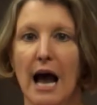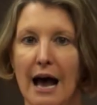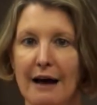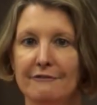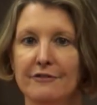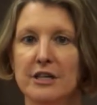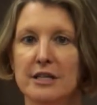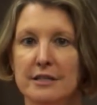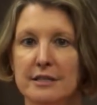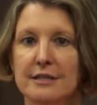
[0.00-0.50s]

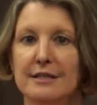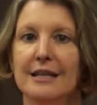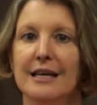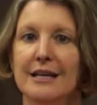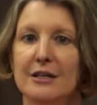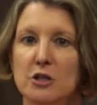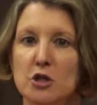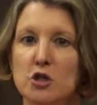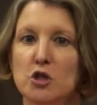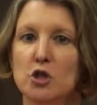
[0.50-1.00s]
obvious
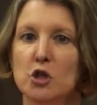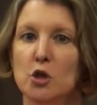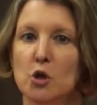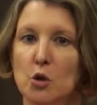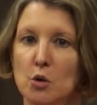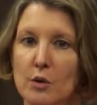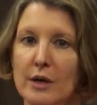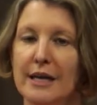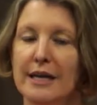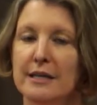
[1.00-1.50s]
thing to
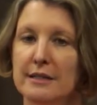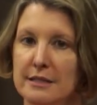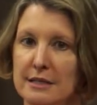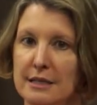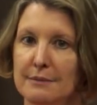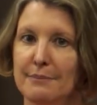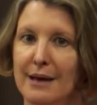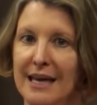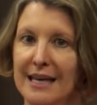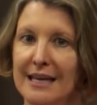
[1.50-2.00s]
do is
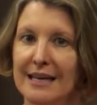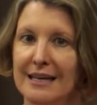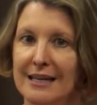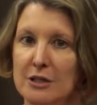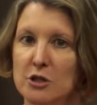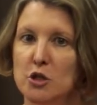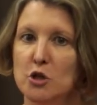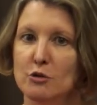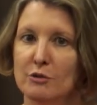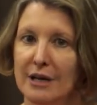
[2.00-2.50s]
to make it
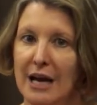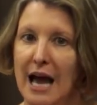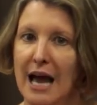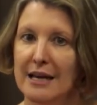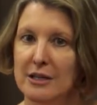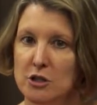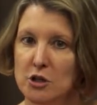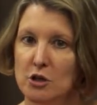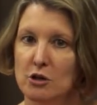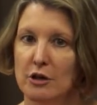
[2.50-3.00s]
into an
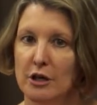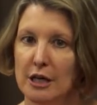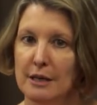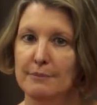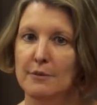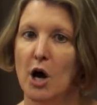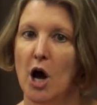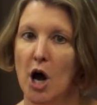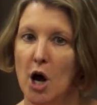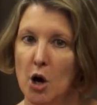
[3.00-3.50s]
ice cream
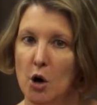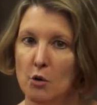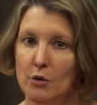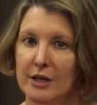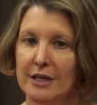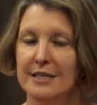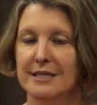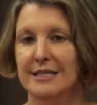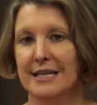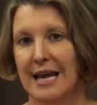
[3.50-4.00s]
cone
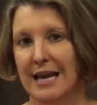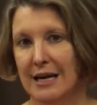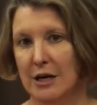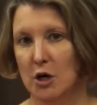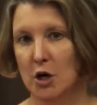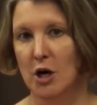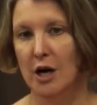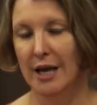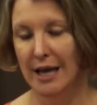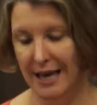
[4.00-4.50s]

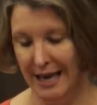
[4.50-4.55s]
container